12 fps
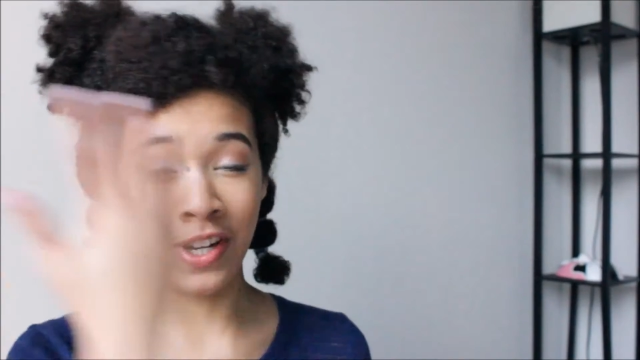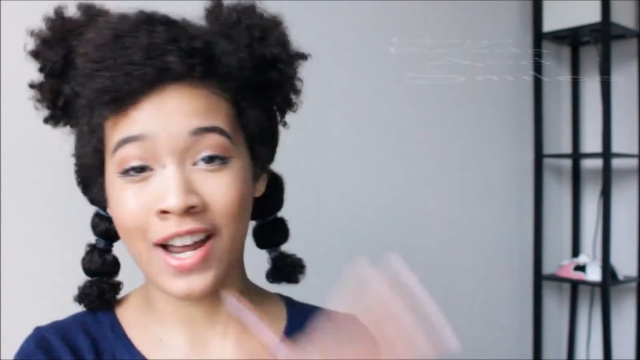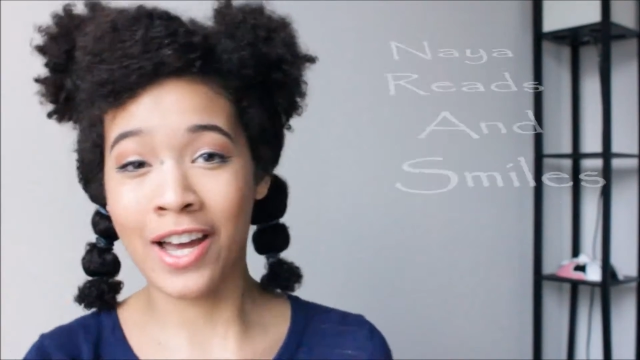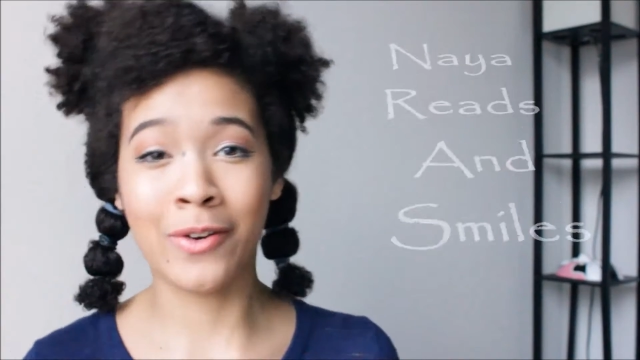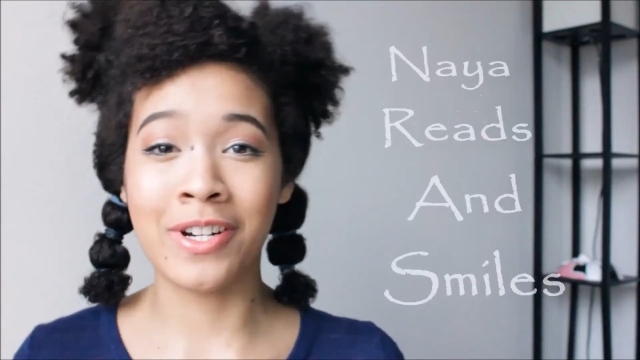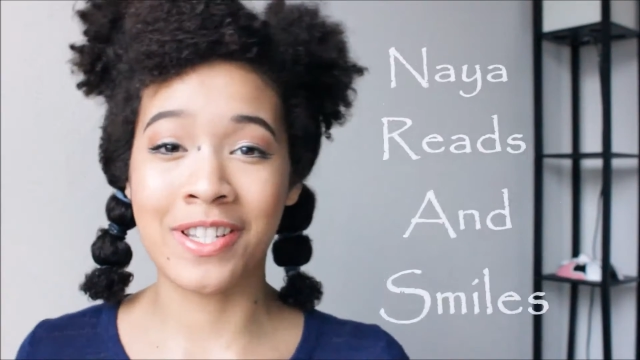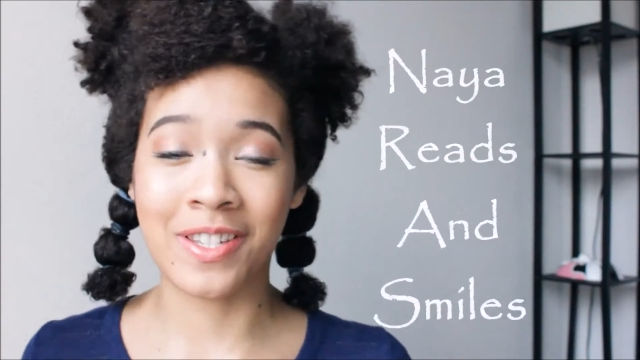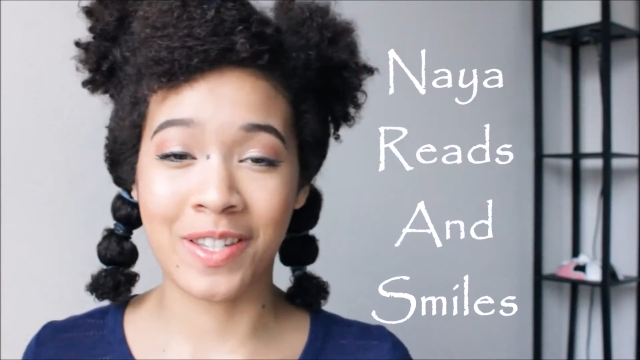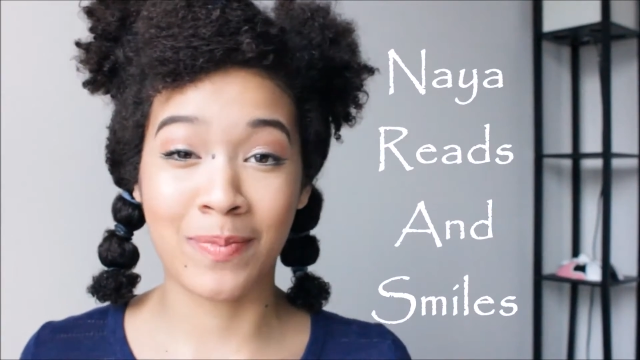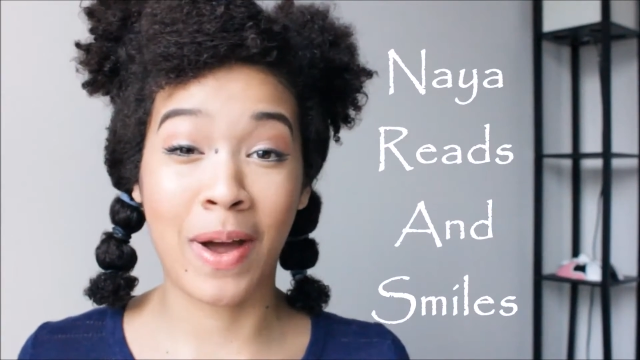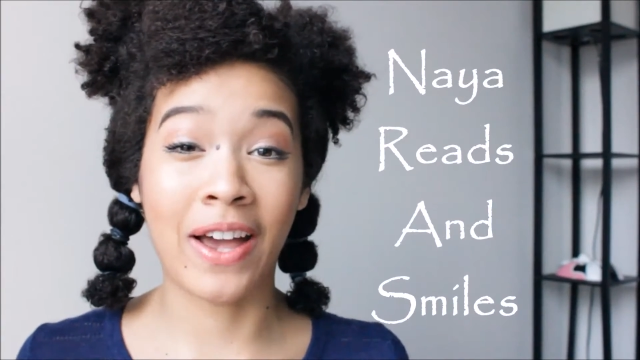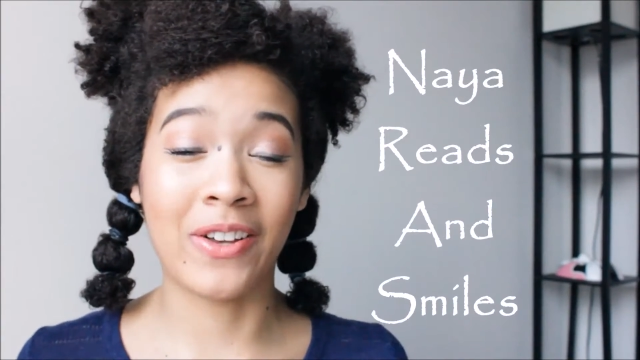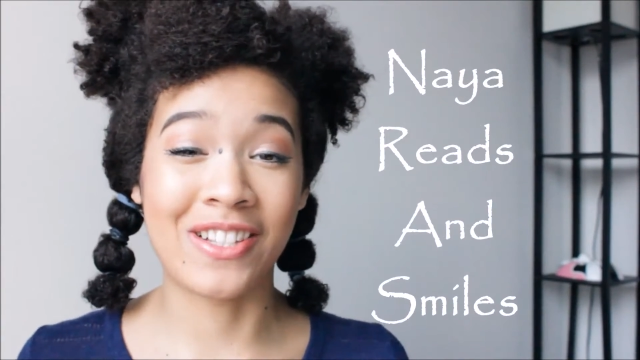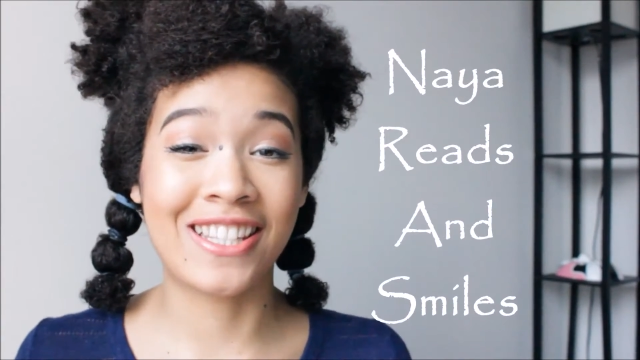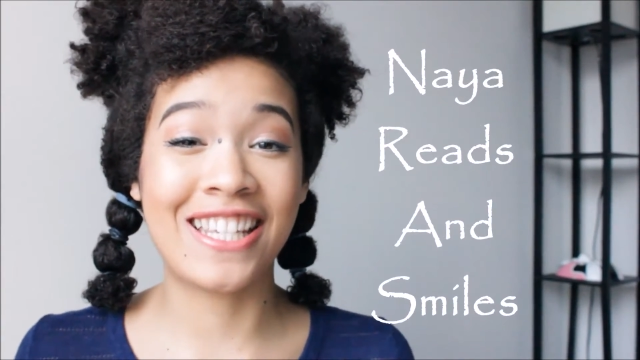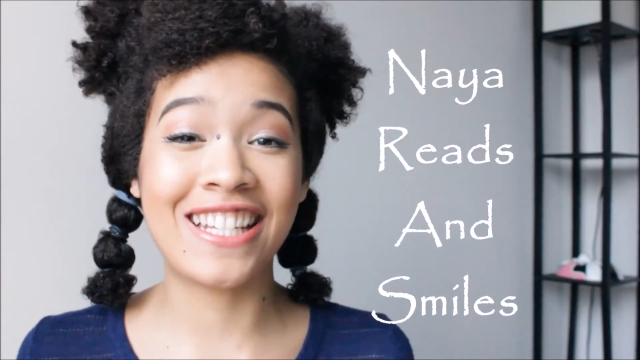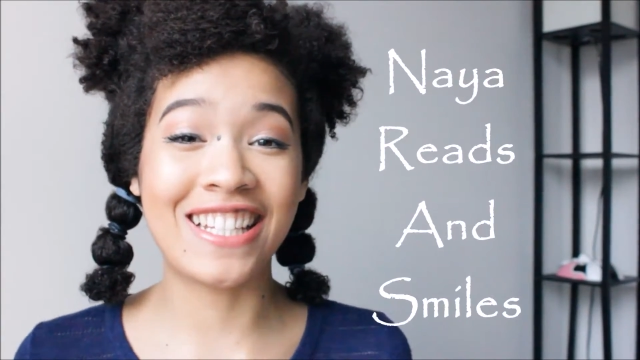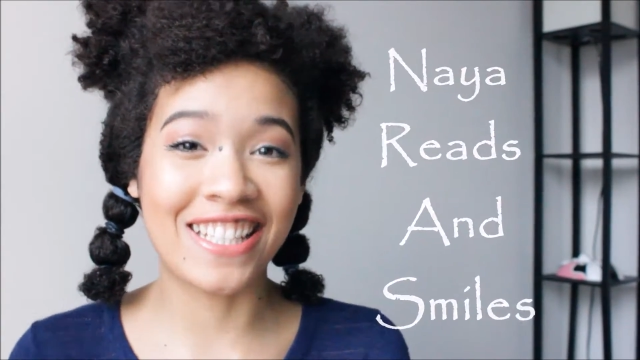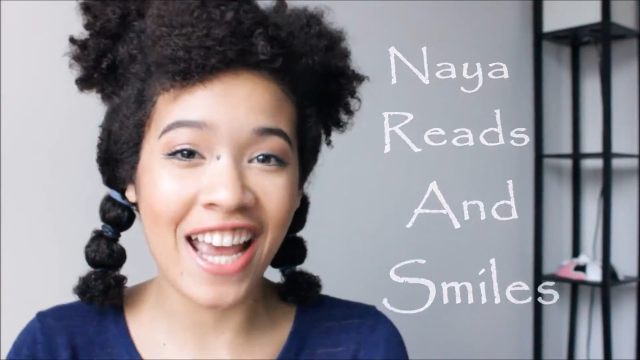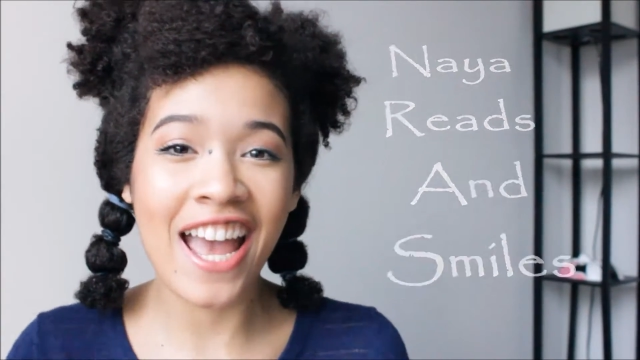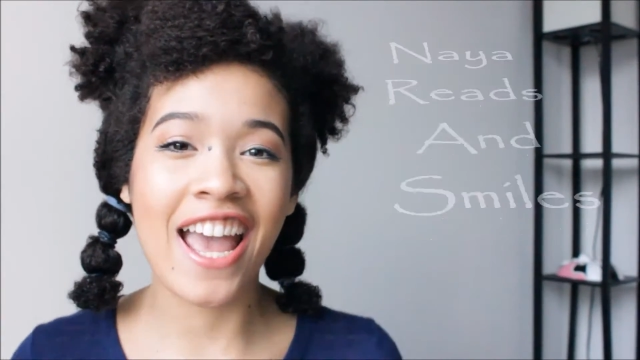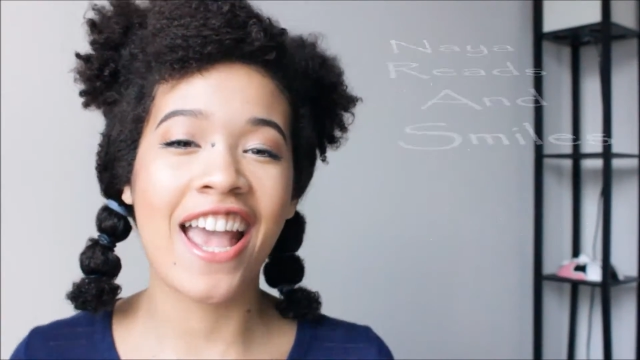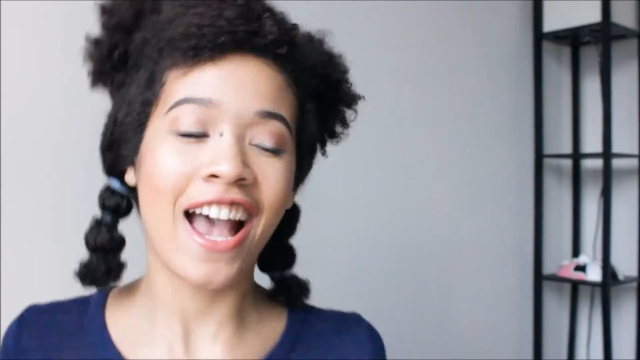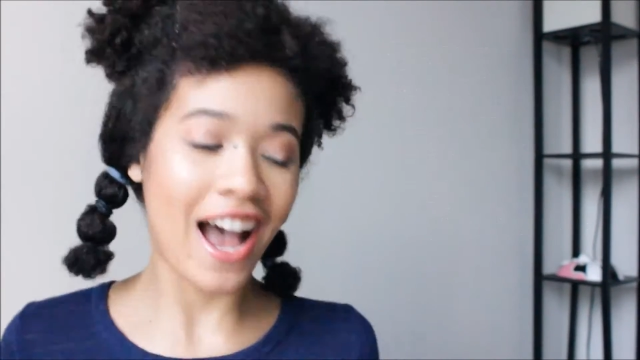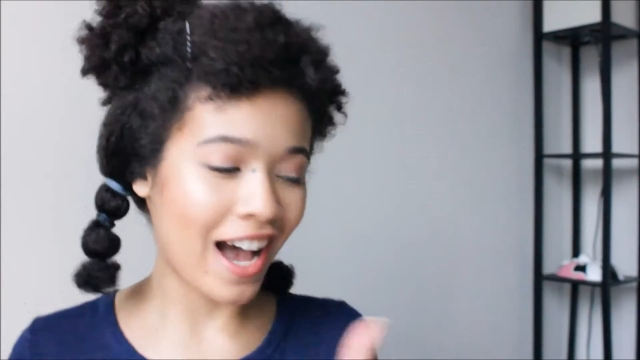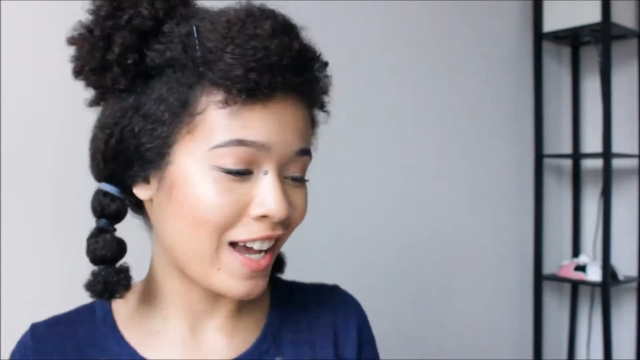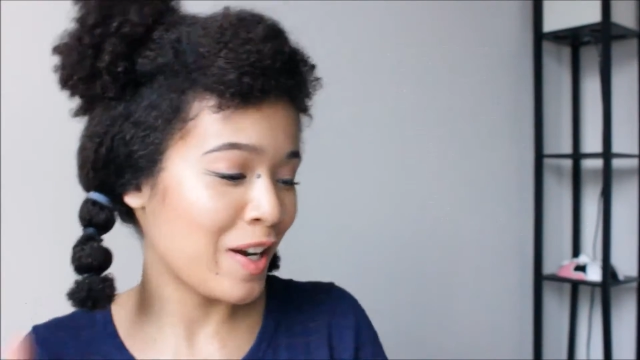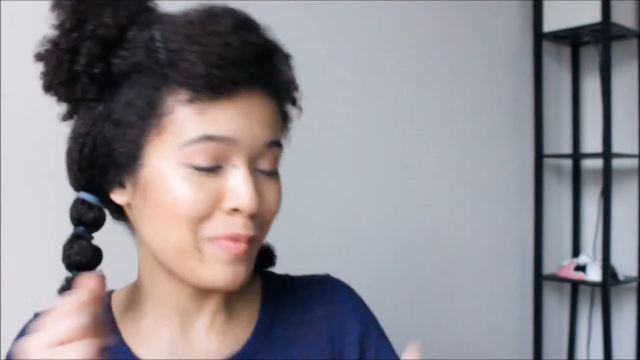Naya Reads and Smiles. Today I